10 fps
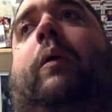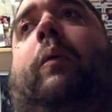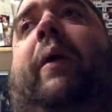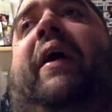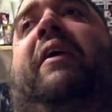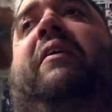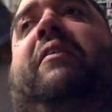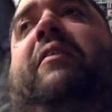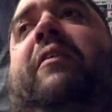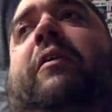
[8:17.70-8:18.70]

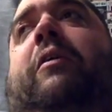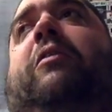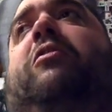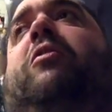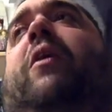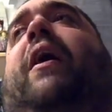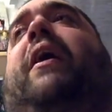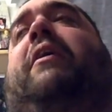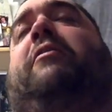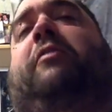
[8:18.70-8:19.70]
ways to
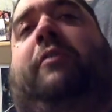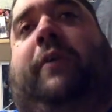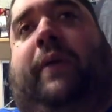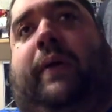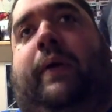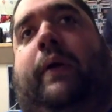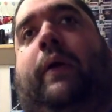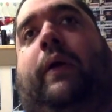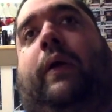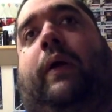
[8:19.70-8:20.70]
drive,
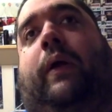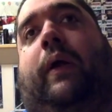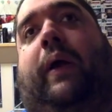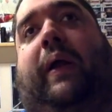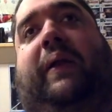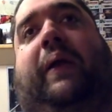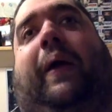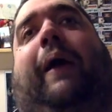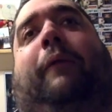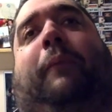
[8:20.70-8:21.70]
and you'll
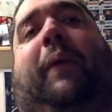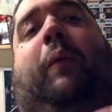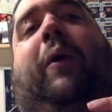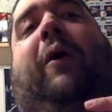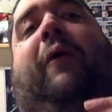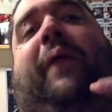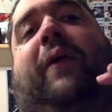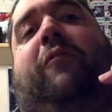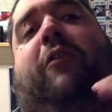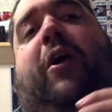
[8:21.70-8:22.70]
have to be aware of
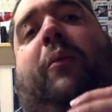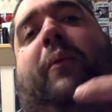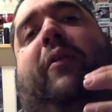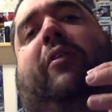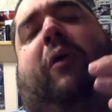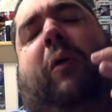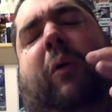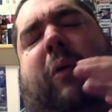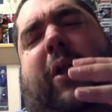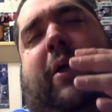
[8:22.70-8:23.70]
the environments a
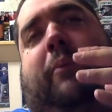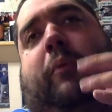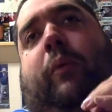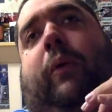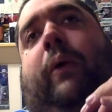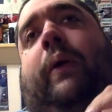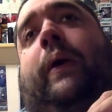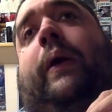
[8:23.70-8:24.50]
whole lot more.